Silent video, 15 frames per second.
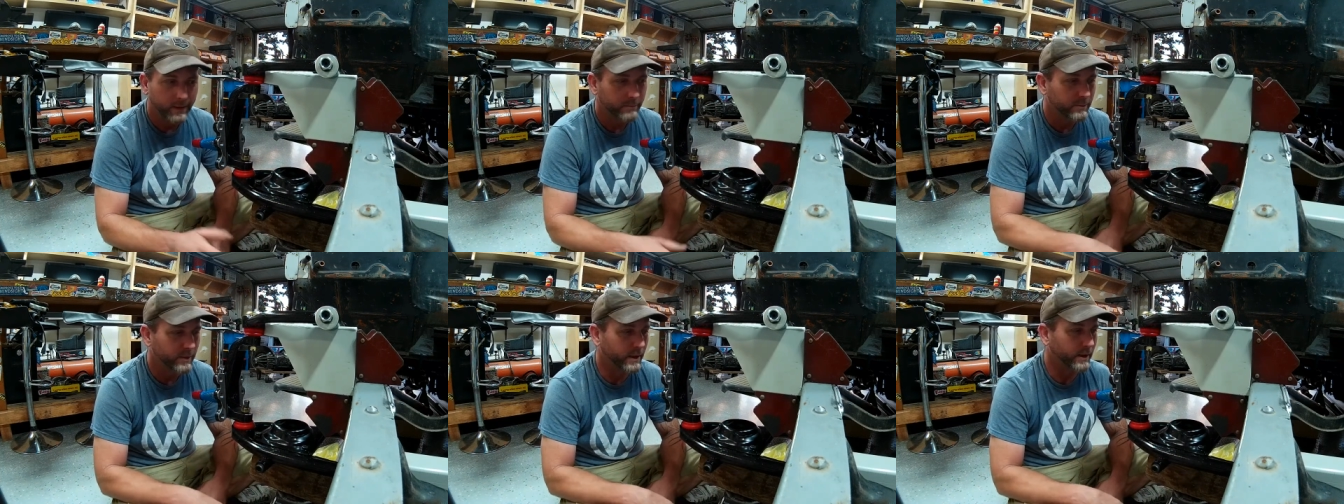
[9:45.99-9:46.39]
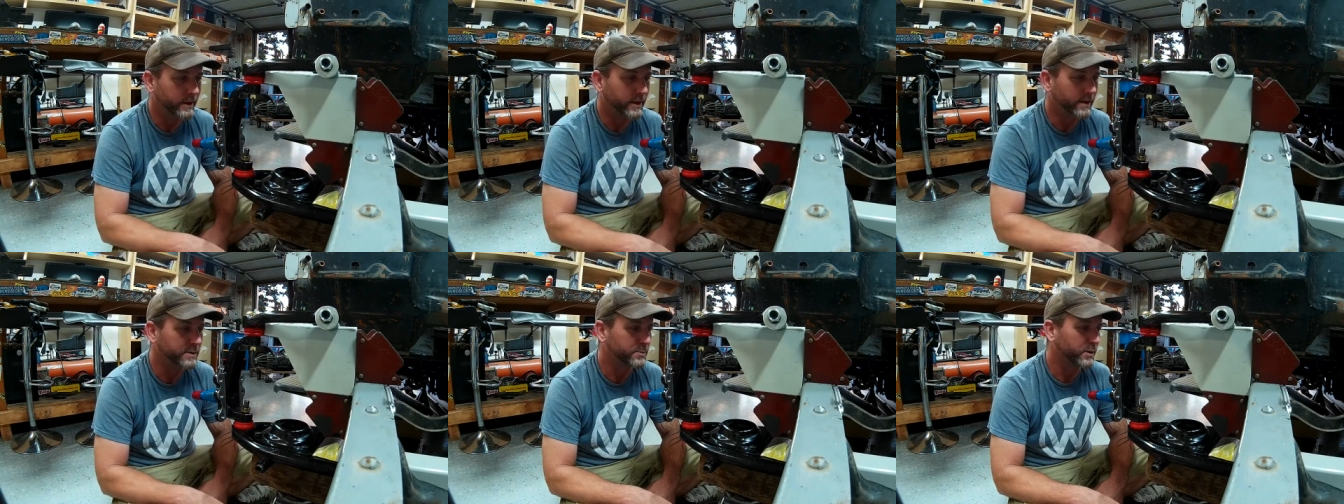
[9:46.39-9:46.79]
an
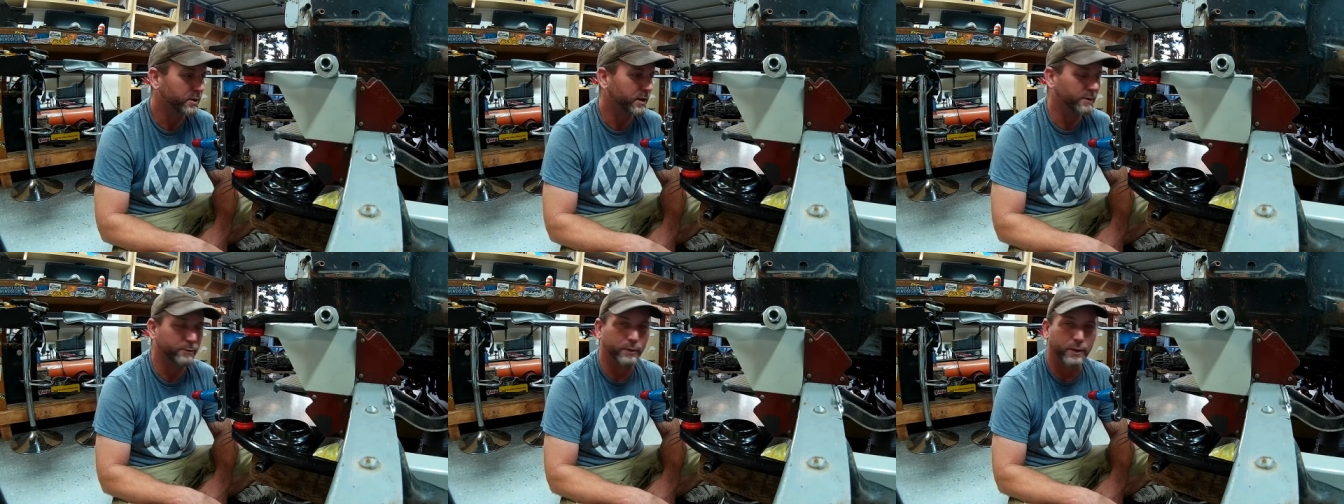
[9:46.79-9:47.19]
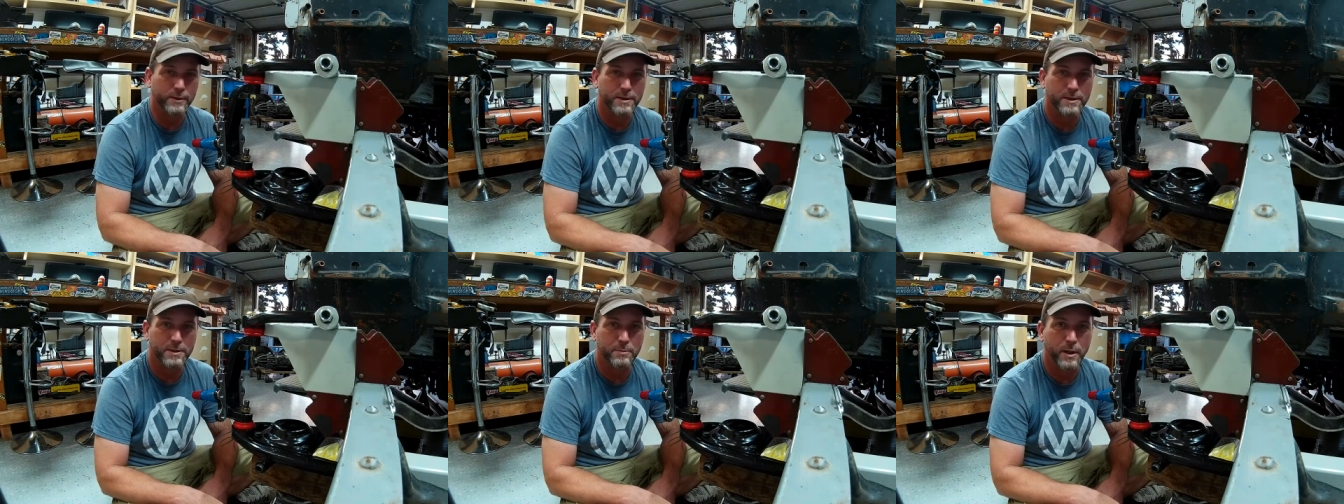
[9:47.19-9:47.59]
expert on front
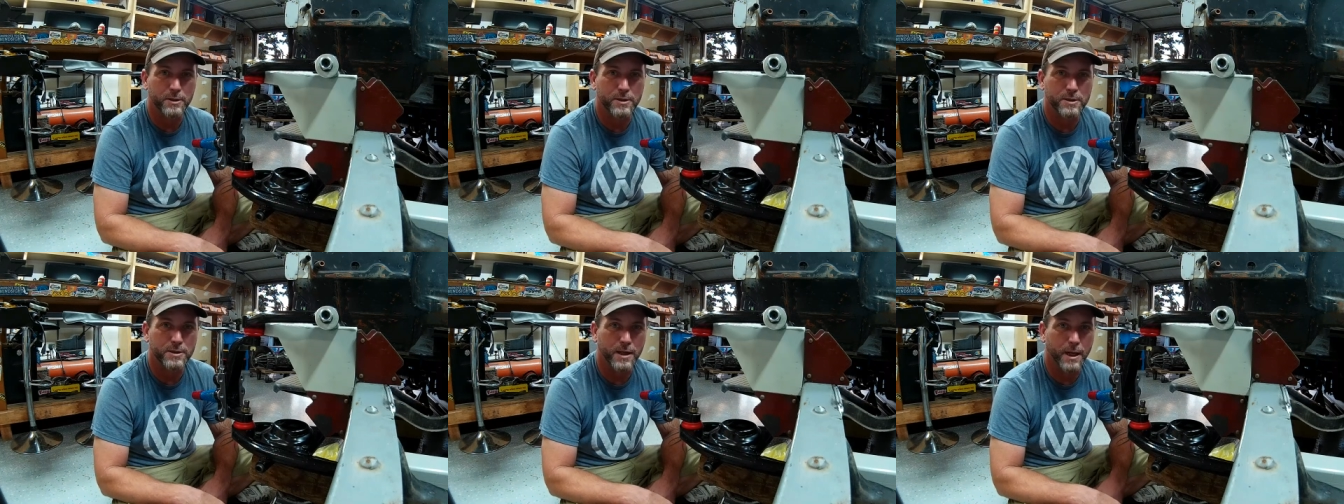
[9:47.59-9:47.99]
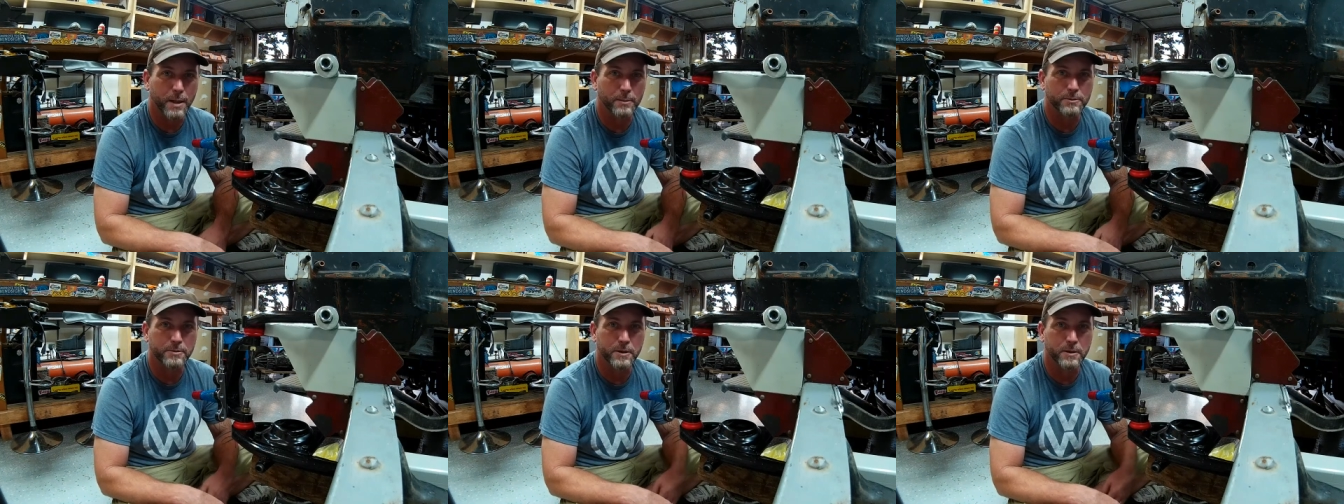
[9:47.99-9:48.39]
suspension
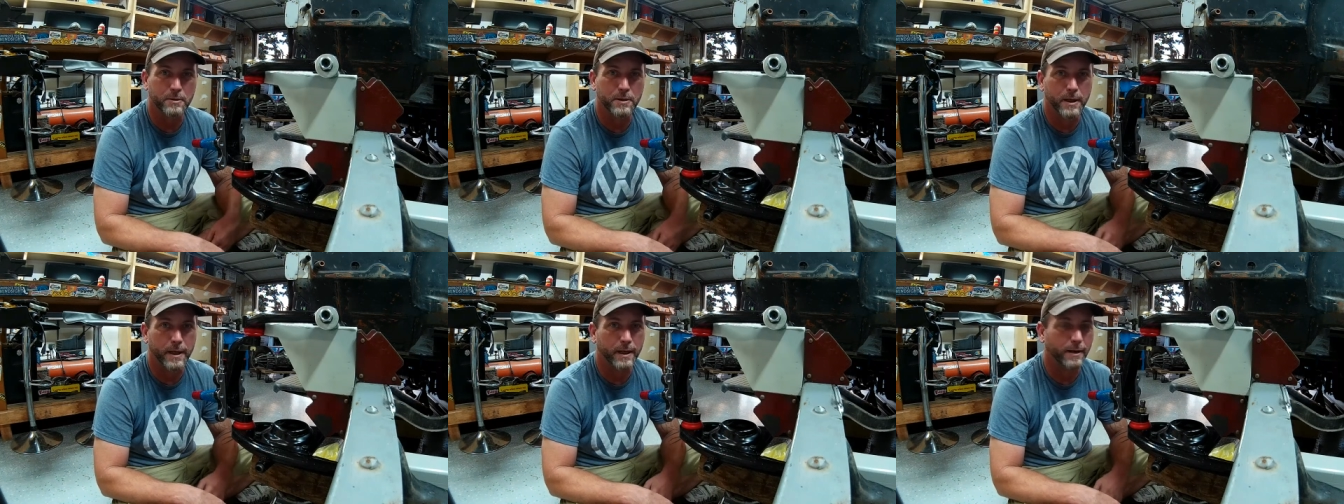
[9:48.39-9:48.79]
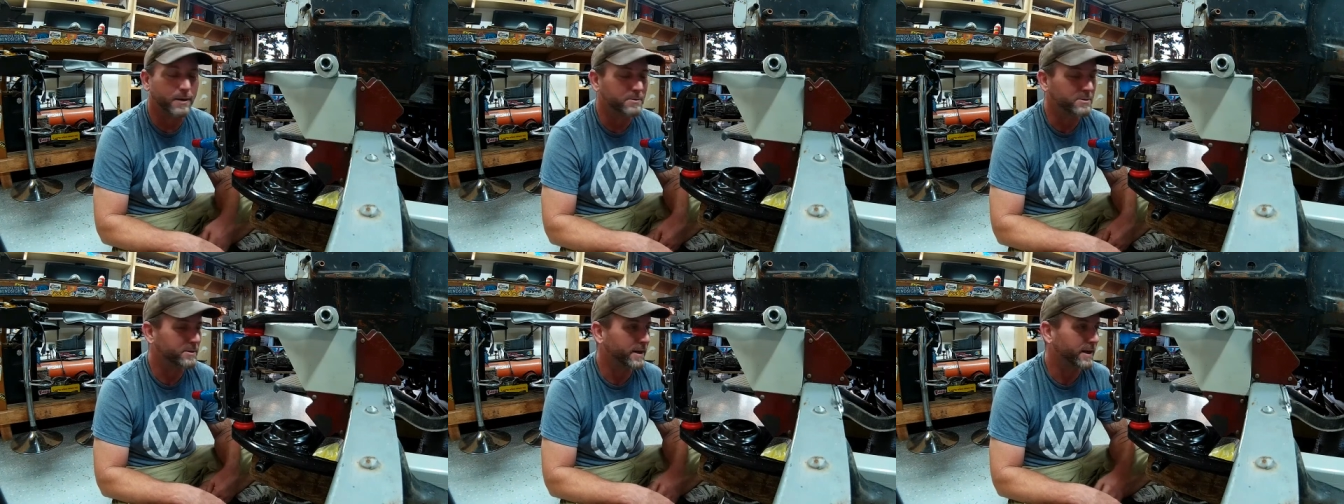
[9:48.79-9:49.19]
geometry with
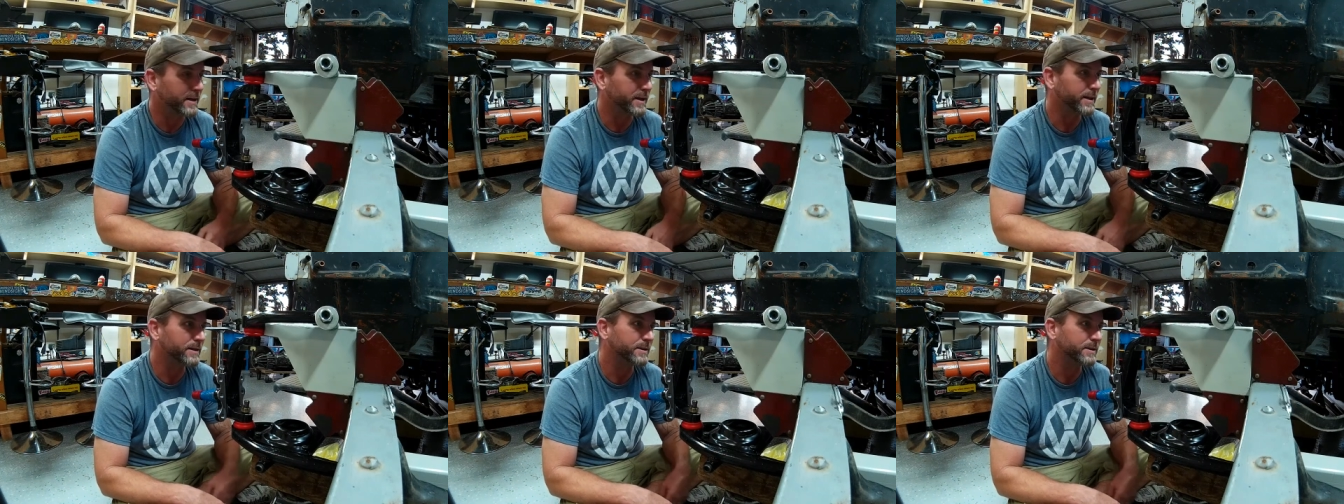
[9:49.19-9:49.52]
A-arms or anything.